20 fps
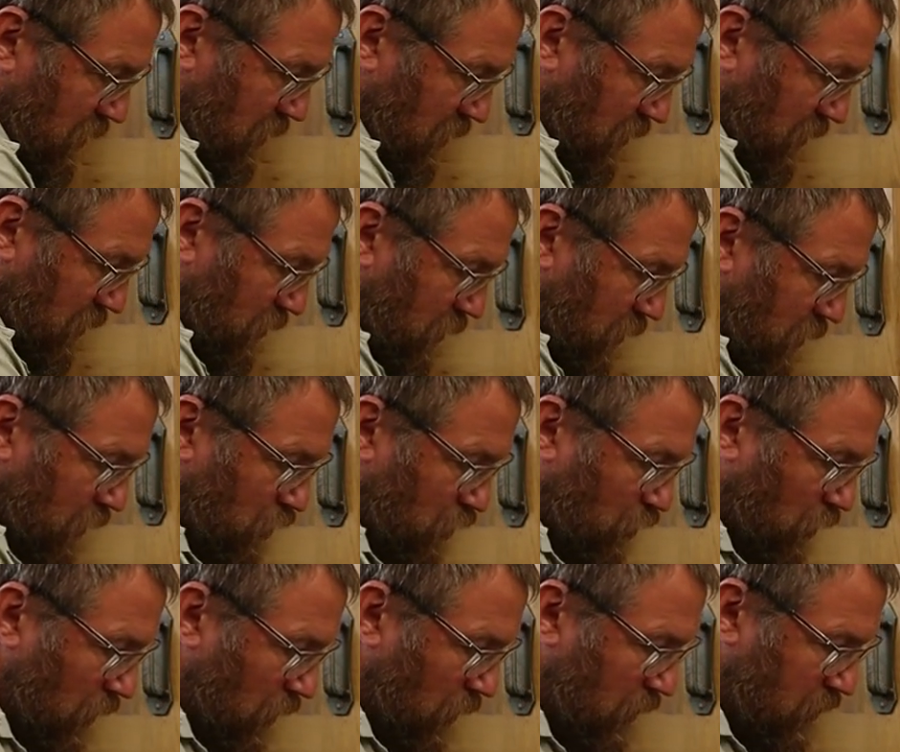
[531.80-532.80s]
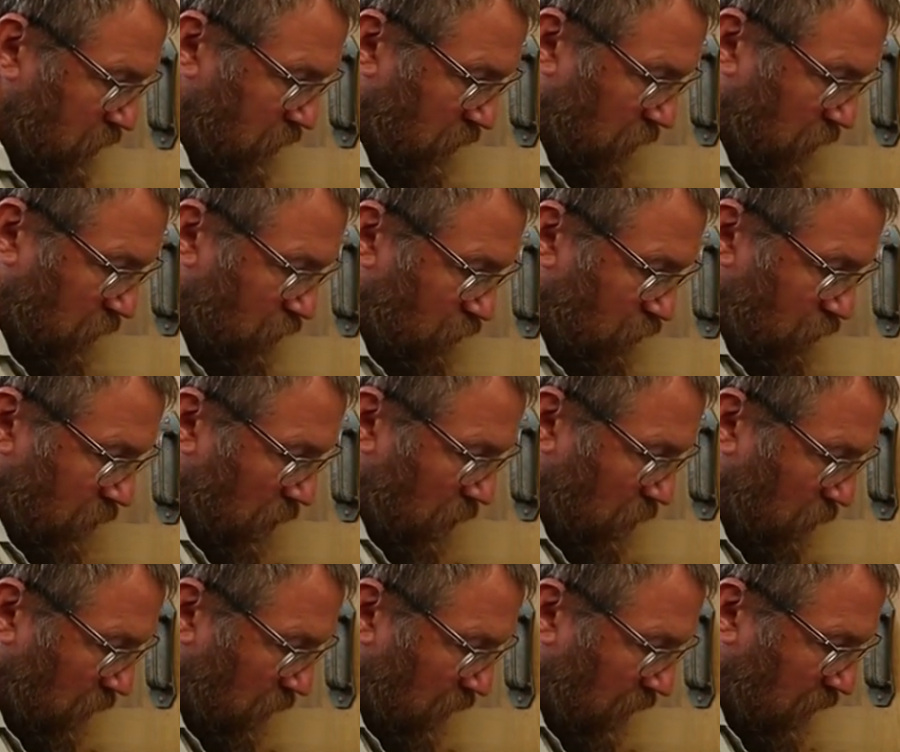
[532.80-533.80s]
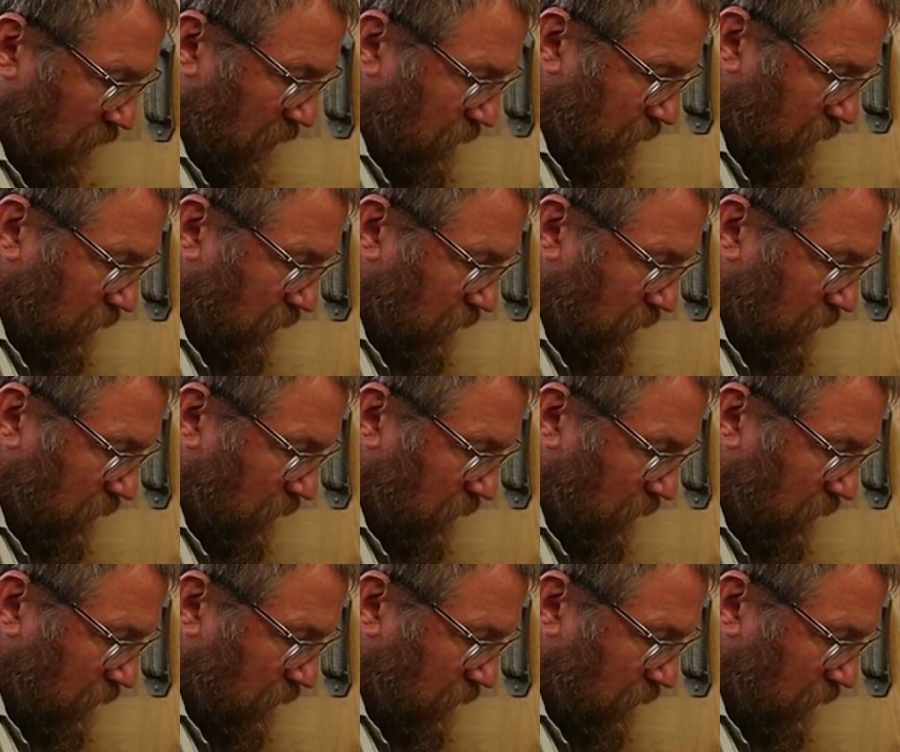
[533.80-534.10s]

And what I try to do is roll it